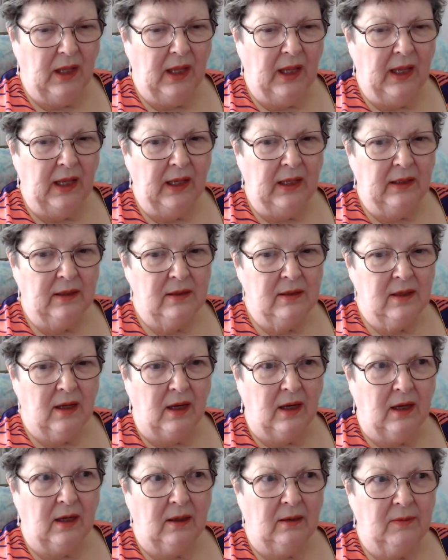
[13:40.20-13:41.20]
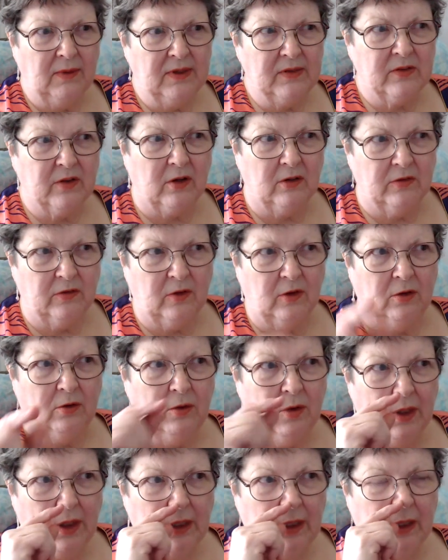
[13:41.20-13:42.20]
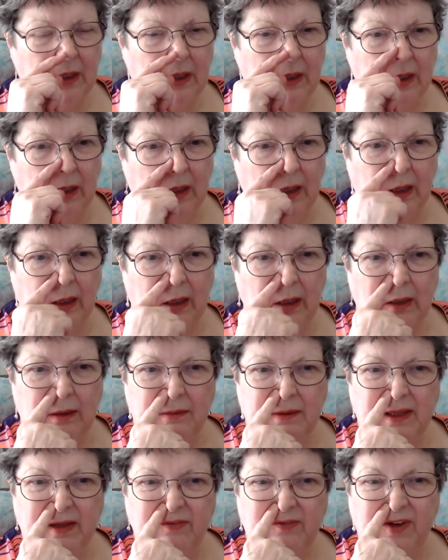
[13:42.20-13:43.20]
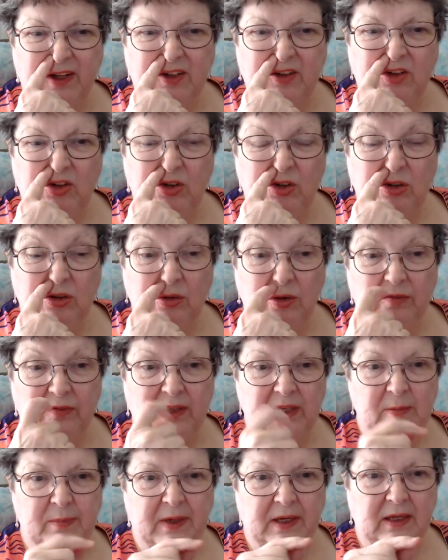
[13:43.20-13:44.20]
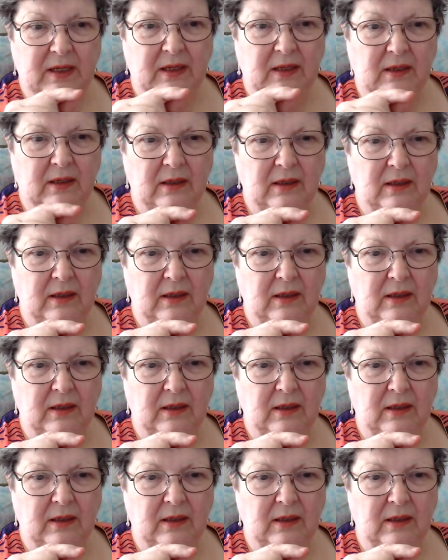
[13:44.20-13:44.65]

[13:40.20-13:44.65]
And uh, it's also uh, if I knew if anybody